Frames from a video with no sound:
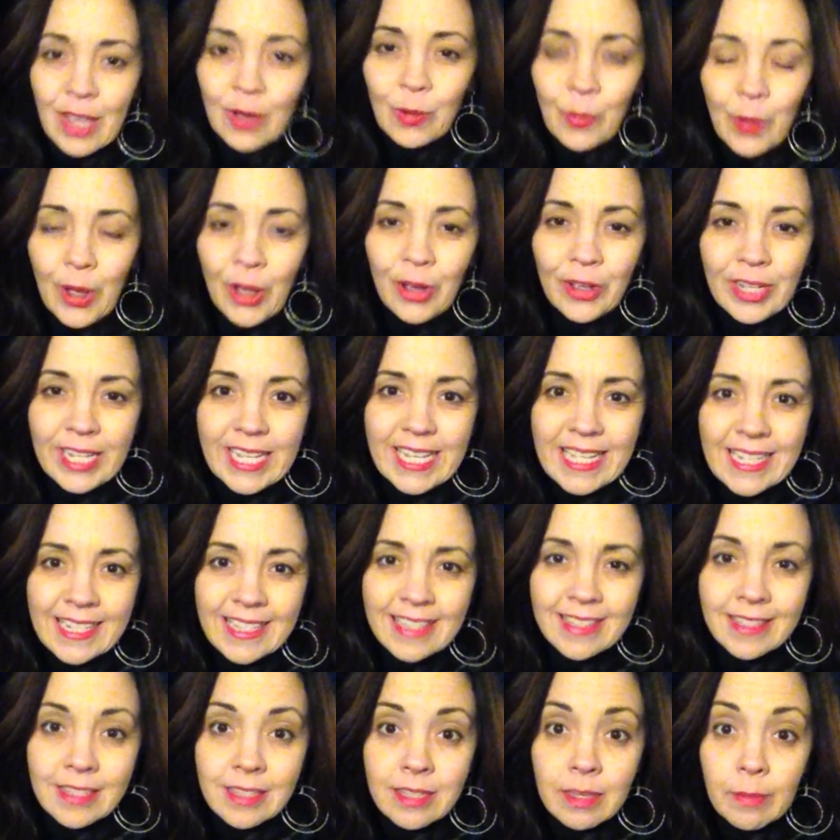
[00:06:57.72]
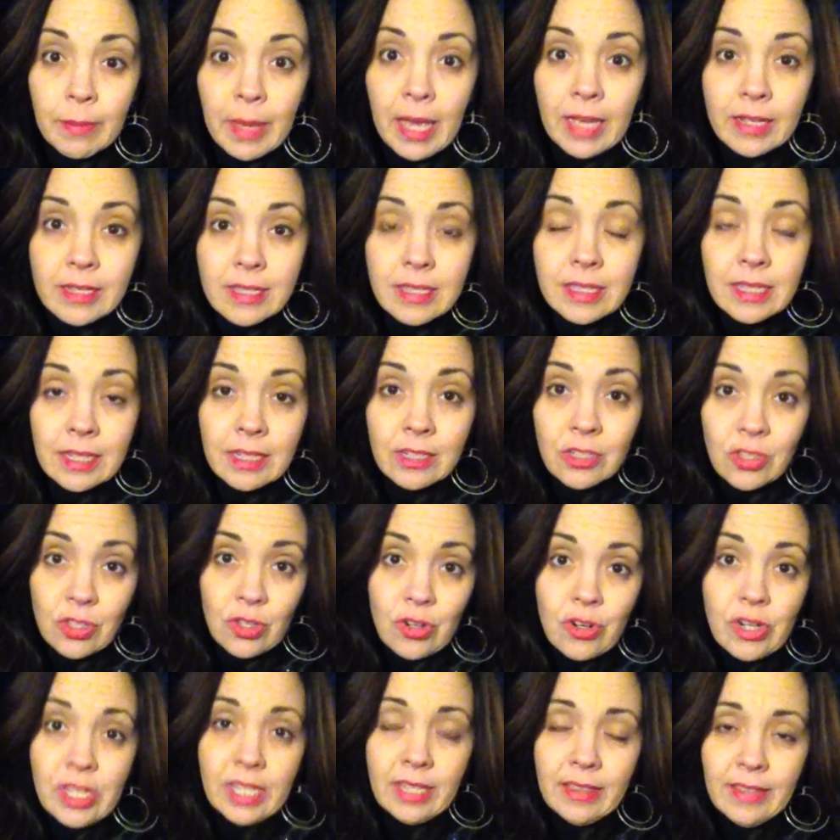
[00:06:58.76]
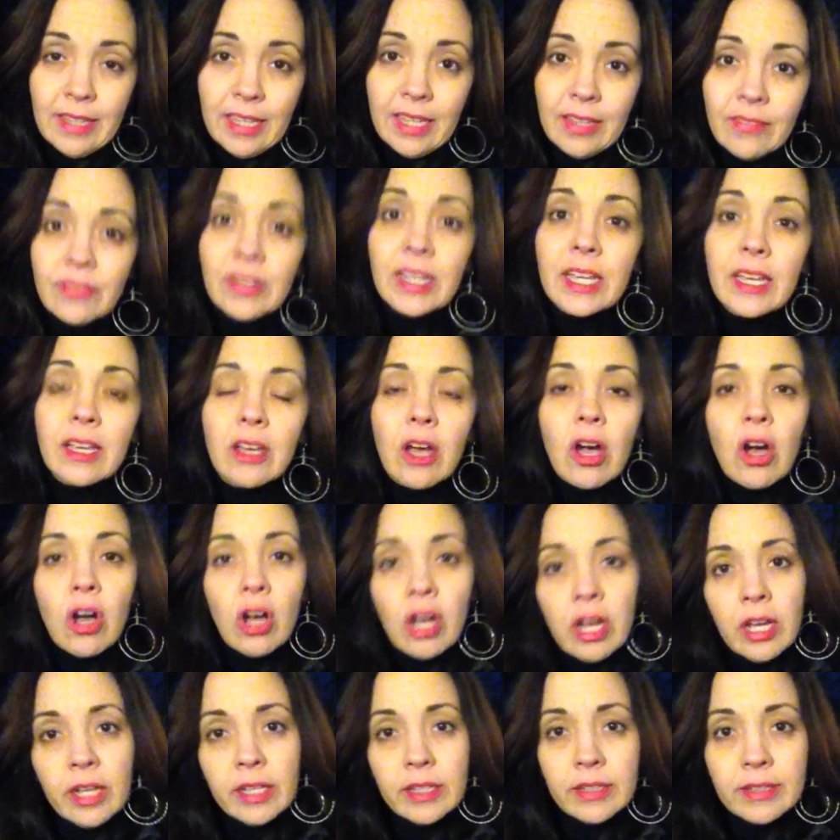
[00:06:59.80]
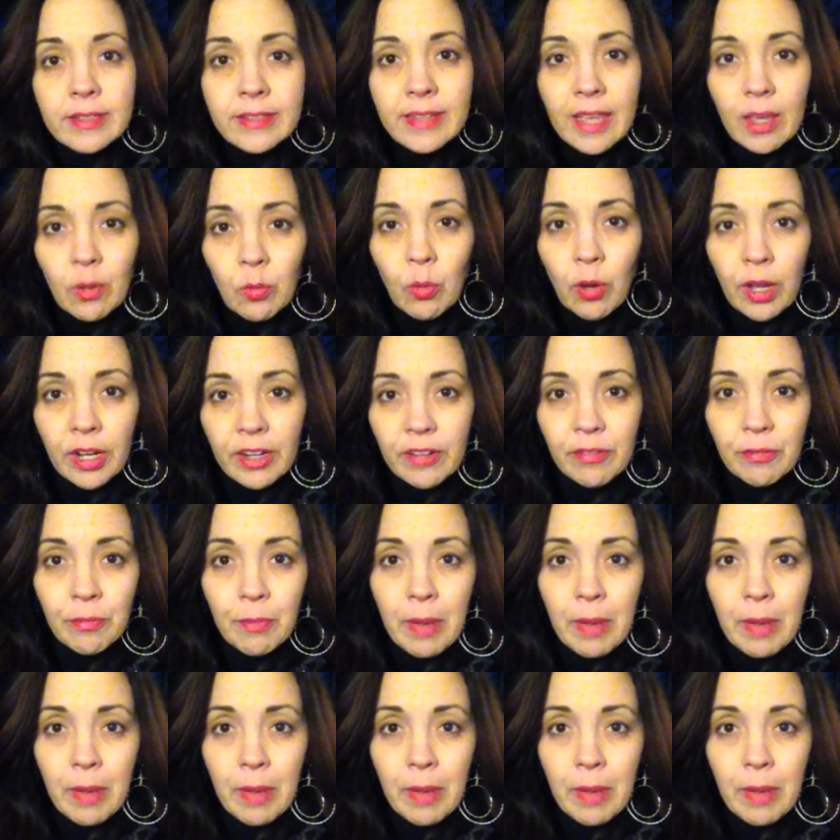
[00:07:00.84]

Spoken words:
Well, it's about 6:30 in the evening on day one of